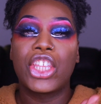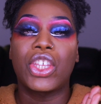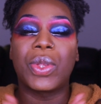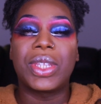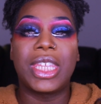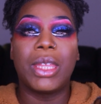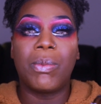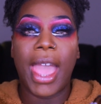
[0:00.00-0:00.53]
so
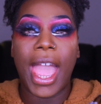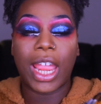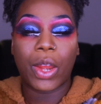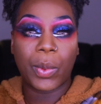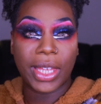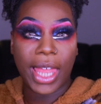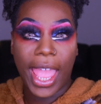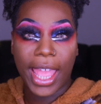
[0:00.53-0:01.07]
sit
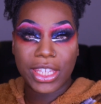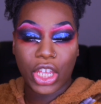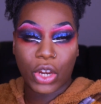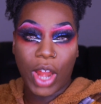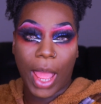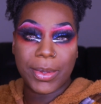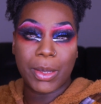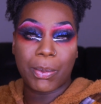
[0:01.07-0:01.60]
back, relax,
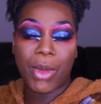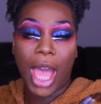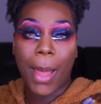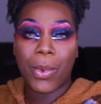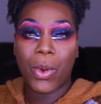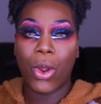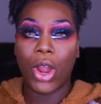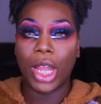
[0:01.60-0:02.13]
grab some
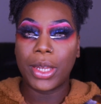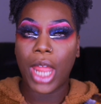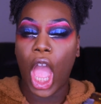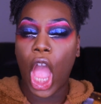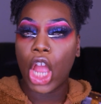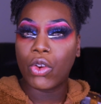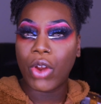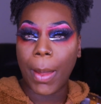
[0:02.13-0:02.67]
popcorn,
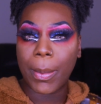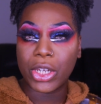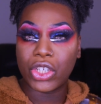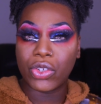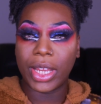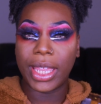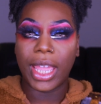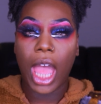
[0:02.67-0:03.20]
grab a
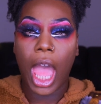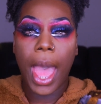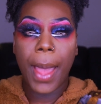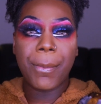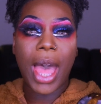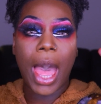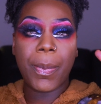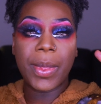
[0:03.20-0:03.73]
drink,
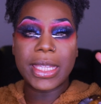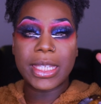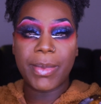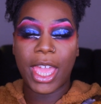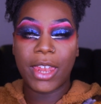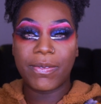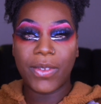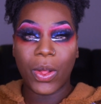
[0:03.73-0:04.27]
pop in some
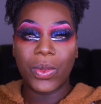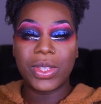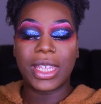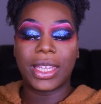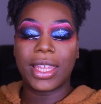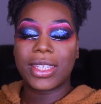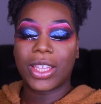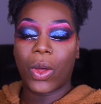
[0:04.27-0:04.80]
headphones,
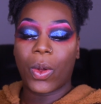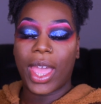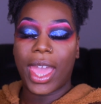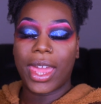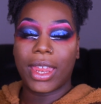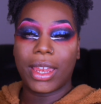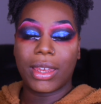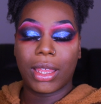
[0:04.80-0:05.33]
and let's go
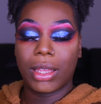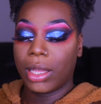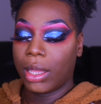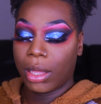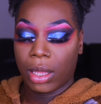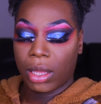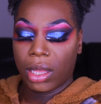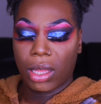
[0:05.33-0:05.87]
ahead and
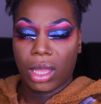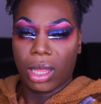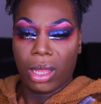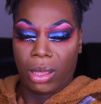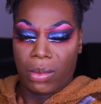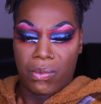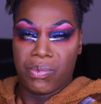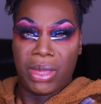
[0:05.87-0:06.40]

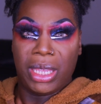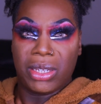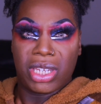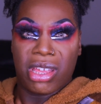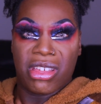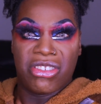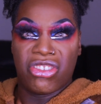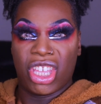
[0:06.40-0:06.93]
beat
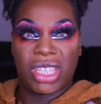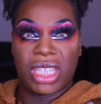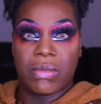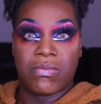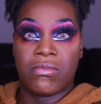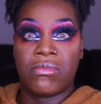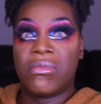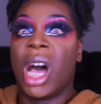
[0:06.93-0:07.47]
this
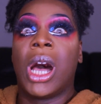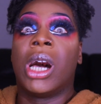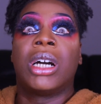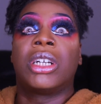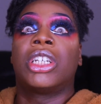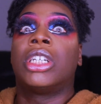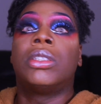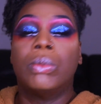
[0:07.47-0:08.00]

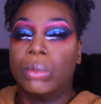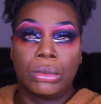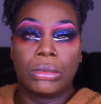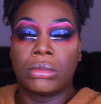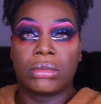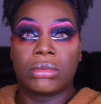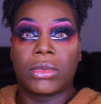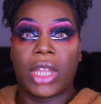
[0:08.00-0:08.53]
mob.
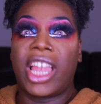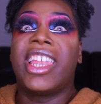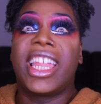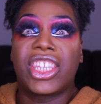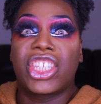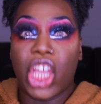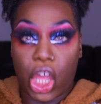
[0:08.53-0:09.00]
Let's